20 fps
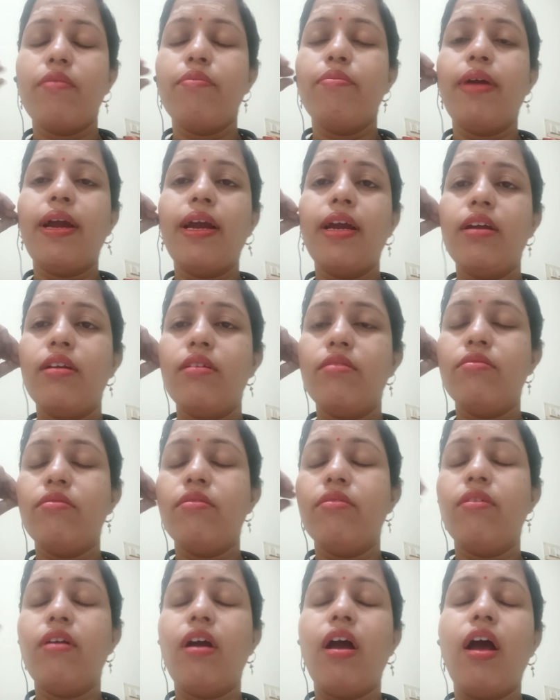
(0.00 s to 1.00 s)
by
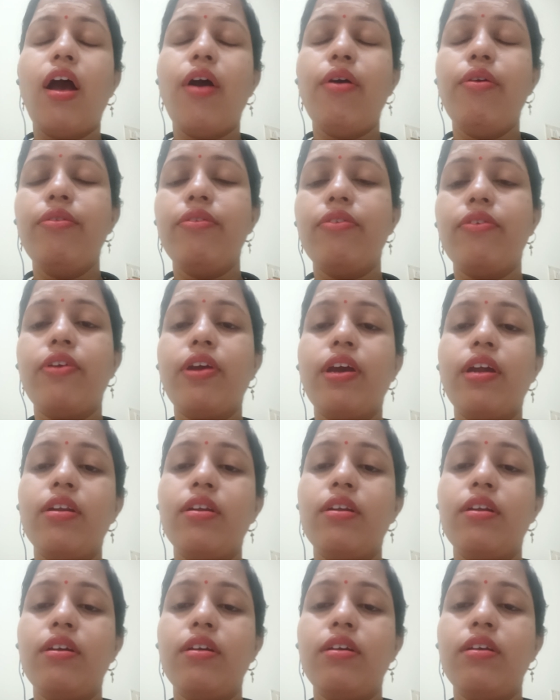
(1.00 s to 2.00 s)
how you
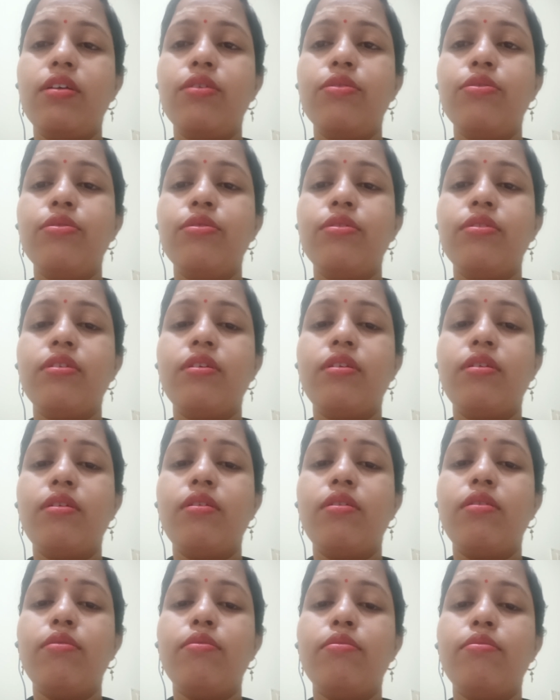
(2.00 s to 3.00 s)
can use
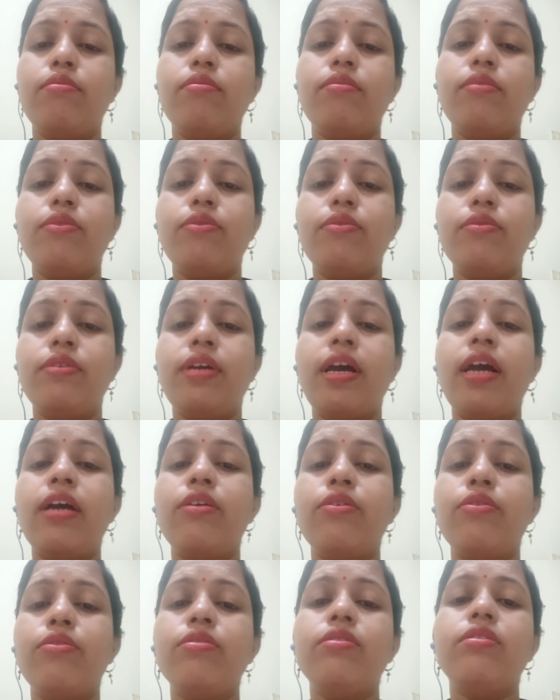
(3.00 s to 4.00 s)

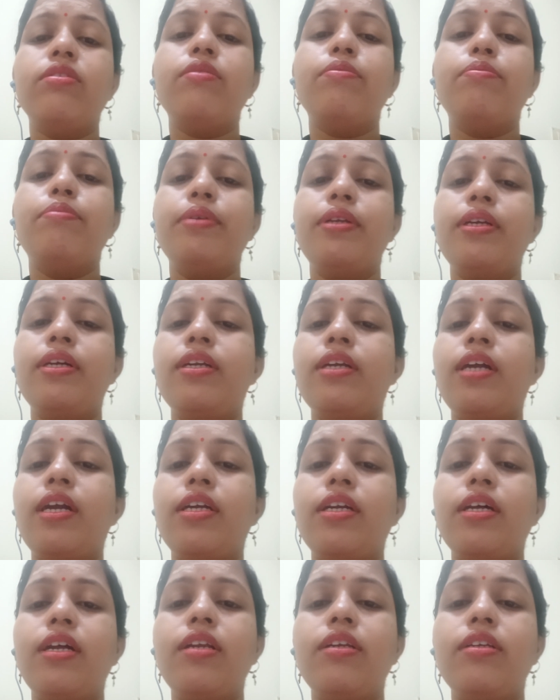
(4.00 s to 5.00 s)
diagnose
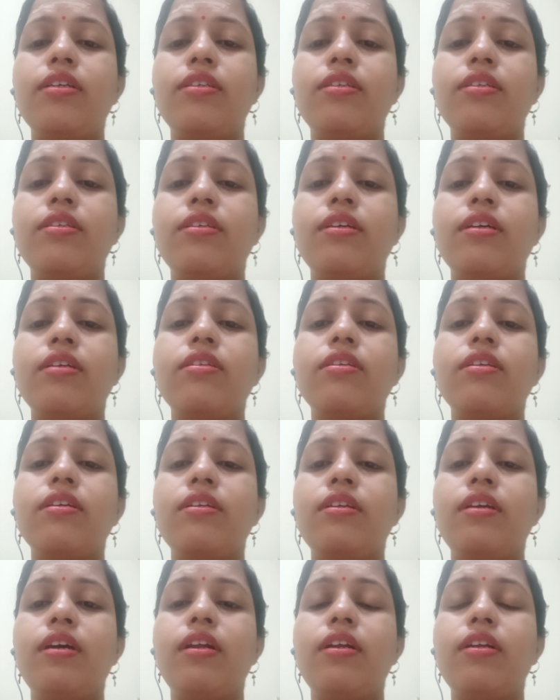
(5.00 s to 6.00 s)
prenatal diseases,
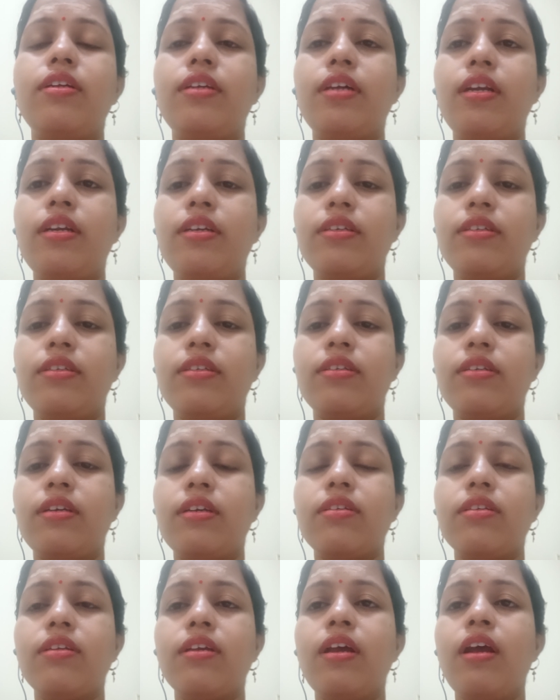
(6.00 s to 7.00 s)
inherited
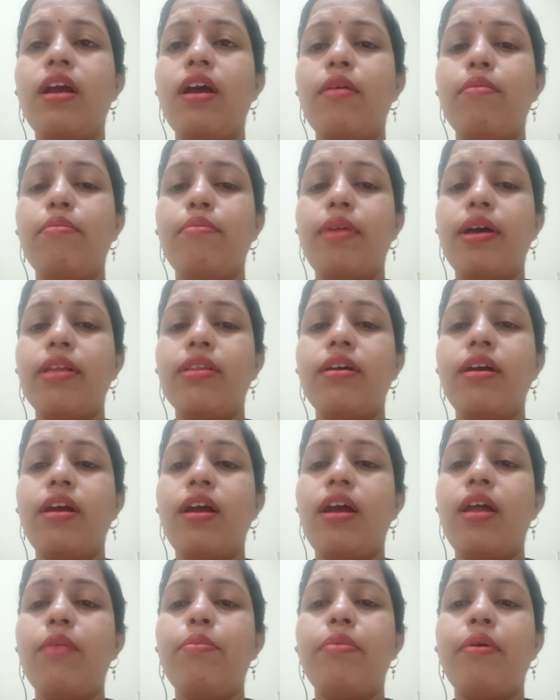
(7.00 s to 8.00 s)
diseases by the
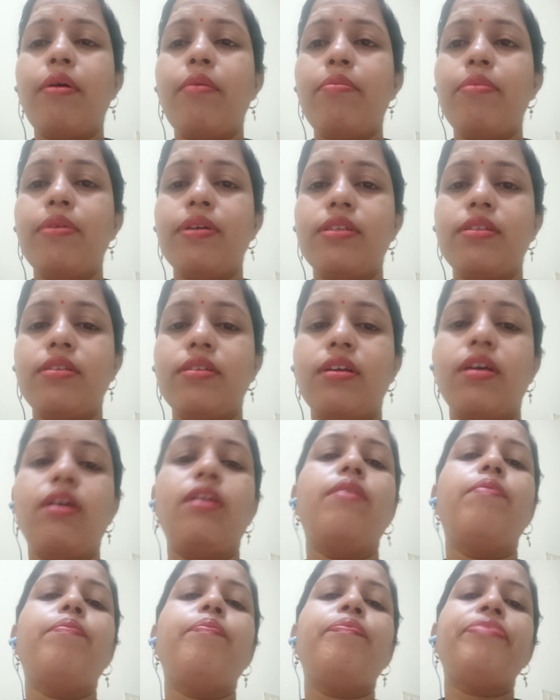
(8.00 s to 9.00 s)
help of
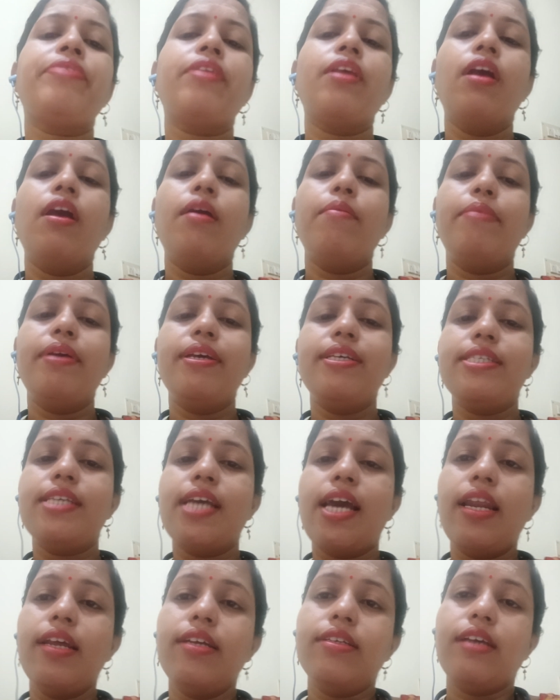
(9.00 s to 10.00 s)
PCR.
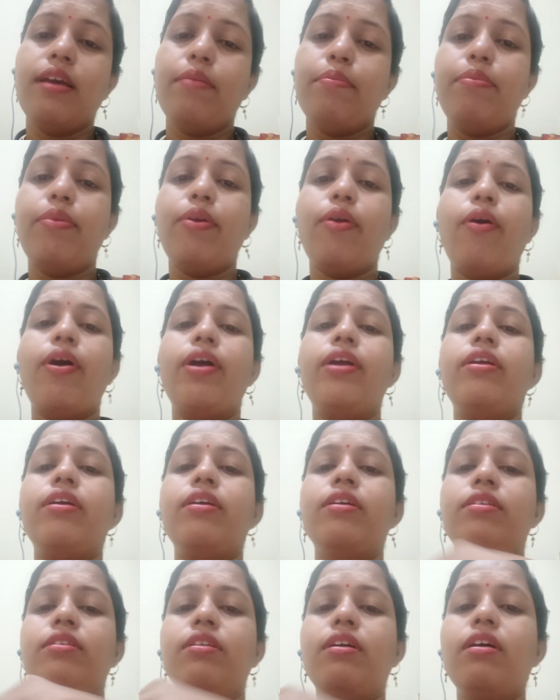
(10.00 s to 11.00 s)
PCR is employed
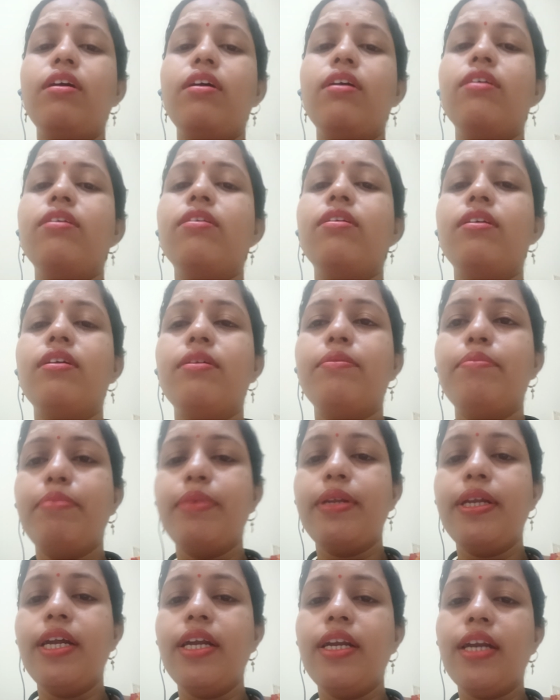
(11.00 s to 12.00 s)
in the
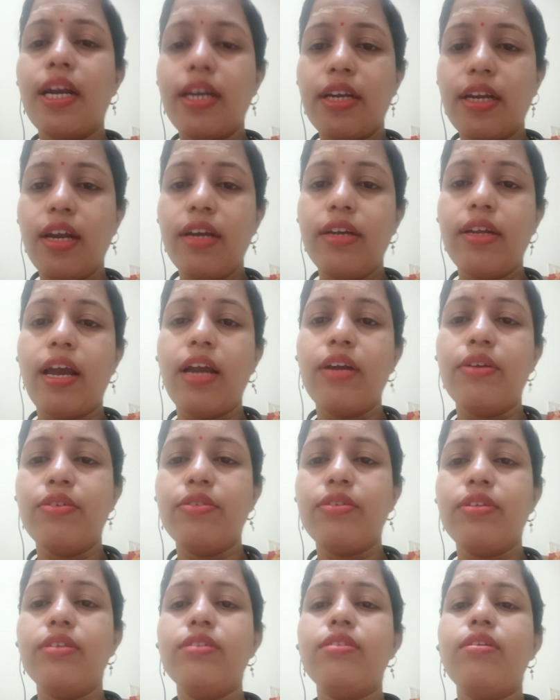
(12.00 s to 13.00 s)
prenatal
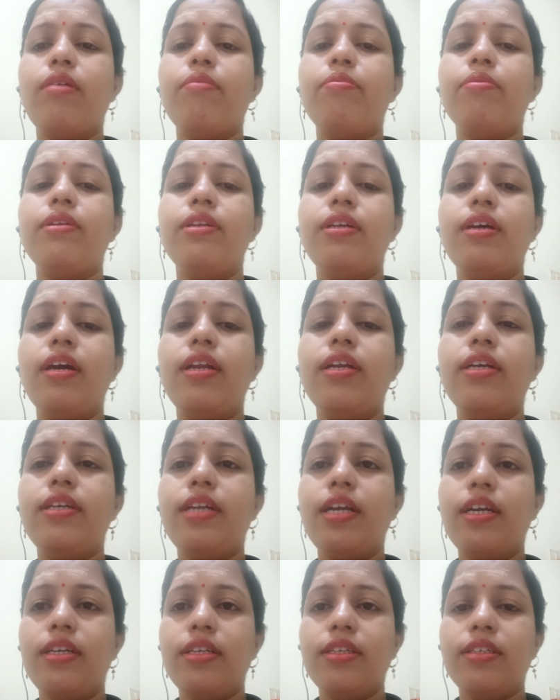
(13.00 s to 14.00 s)
diagnosis of
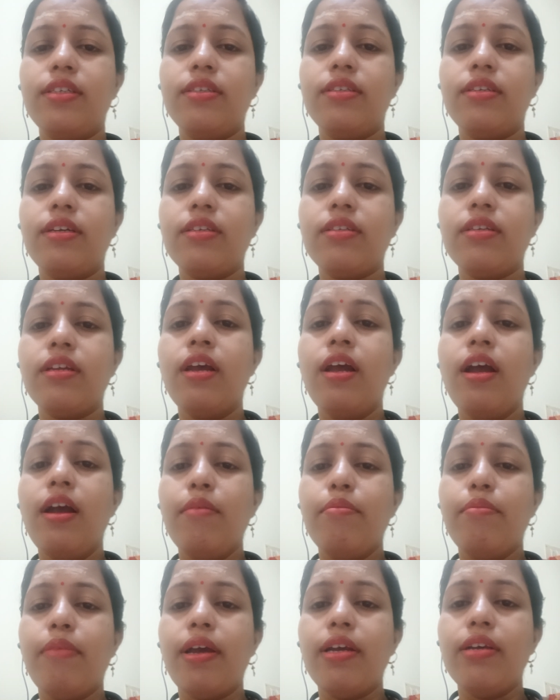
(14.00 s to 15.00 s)
inherited diseases
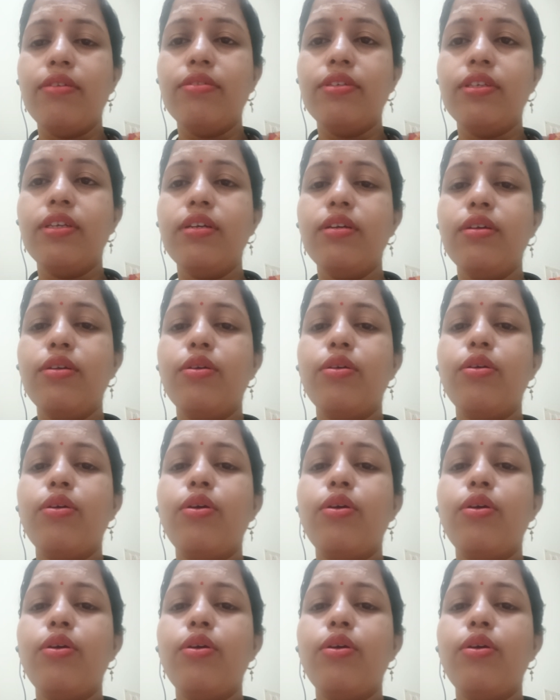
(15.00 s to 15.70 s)
by using